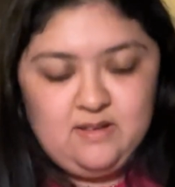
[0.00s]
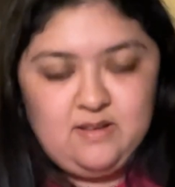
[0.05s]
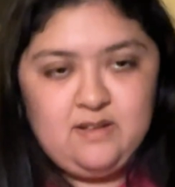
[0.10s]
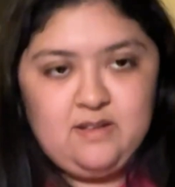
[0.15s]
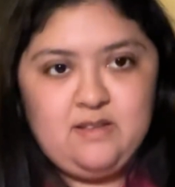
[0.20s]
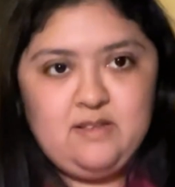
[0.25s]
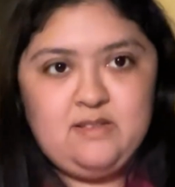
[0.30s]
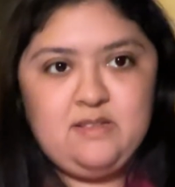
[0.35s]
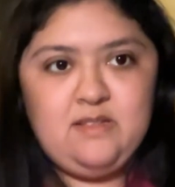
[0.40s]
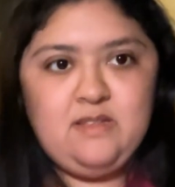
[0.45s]

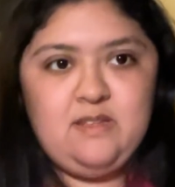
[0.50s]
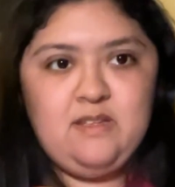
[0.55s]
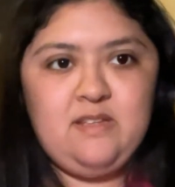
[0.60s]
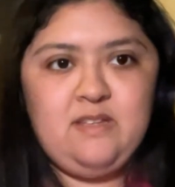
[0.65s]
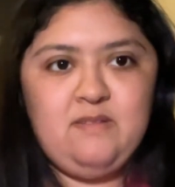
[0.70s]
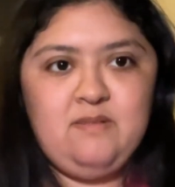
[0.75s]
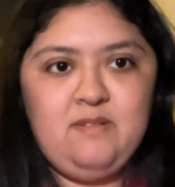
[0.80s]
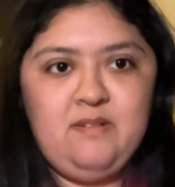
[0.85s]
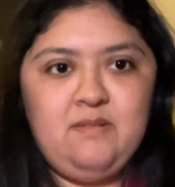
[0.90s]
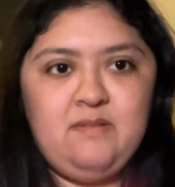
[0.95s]
Because
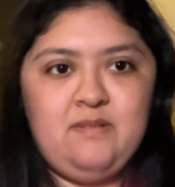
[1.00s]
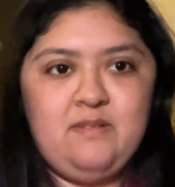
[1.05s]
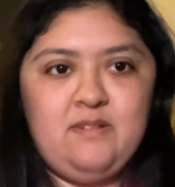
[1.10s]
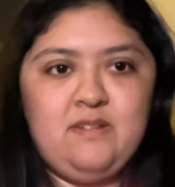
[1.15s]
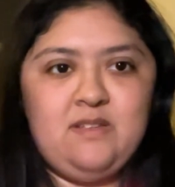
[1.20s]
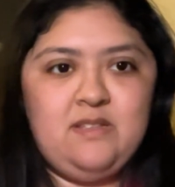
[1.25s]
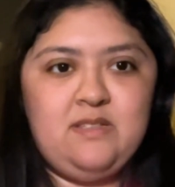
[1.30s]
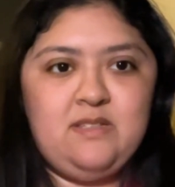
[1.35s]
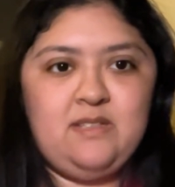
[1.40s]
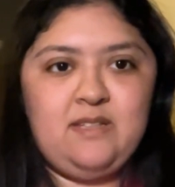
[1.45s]
this one
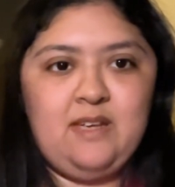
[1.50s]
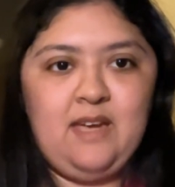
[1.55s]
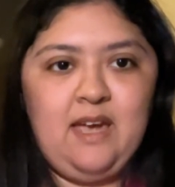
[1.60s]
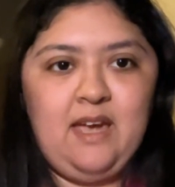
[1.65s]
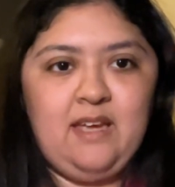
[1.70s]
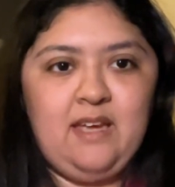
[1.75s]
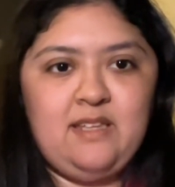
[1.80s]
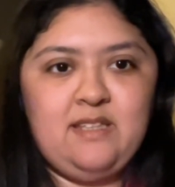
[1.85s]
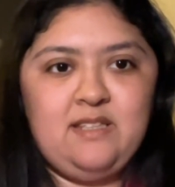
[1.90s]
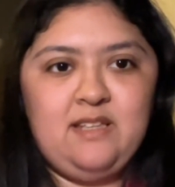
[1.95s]
was
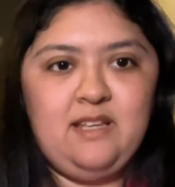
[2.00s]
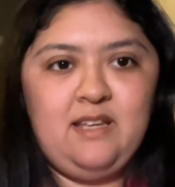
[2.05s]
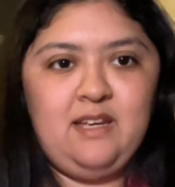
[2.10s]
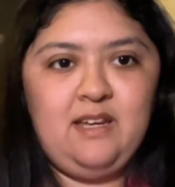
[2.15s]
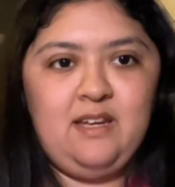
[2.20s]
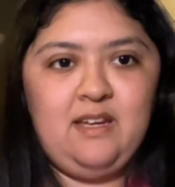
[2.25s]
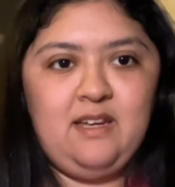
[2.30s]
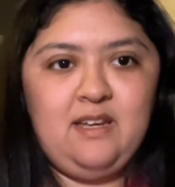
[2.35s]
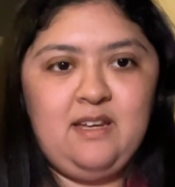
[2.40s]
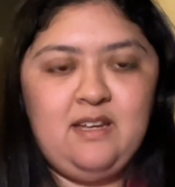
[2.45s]
Casely.